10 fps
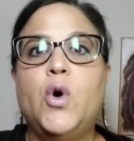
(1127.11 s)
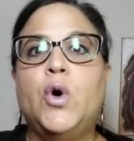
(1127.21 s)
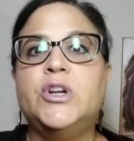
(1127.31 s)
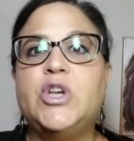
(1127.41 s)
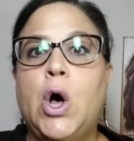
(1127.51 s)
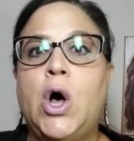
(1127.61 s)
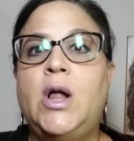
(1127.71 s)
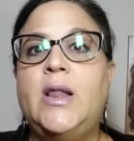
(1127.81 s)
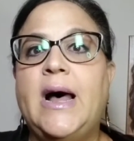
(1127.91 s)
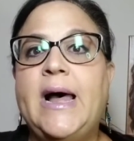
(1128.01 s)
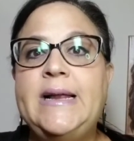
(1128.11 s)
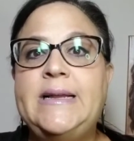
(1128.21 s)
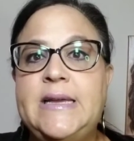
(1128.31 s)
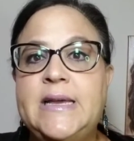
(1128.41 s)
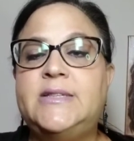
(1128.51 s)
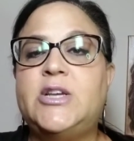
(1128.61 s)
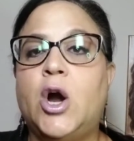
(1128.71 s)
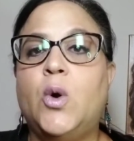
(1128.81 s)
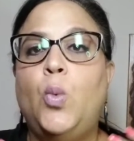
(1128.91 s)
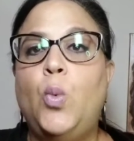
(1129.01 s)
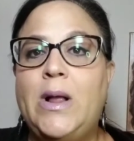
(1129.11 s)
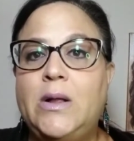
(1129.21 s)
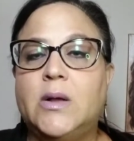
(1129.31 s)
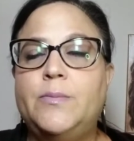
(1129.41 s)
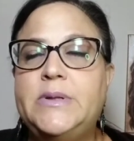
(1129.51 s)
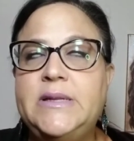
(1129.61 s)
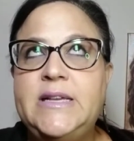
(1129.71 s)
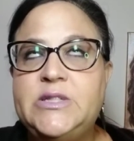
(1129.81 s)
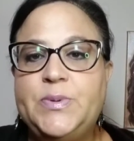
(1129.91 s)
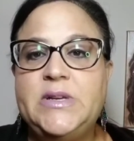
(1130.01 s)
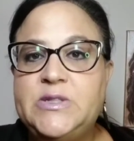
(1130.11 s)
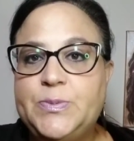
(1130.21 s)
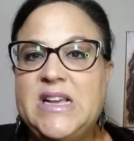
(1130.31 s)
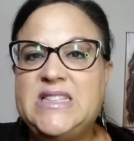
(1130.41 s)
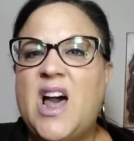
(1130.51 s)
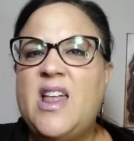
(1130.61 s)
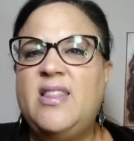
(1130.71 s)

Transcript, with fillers: Of course, all ideas are welcome. Please, please, please.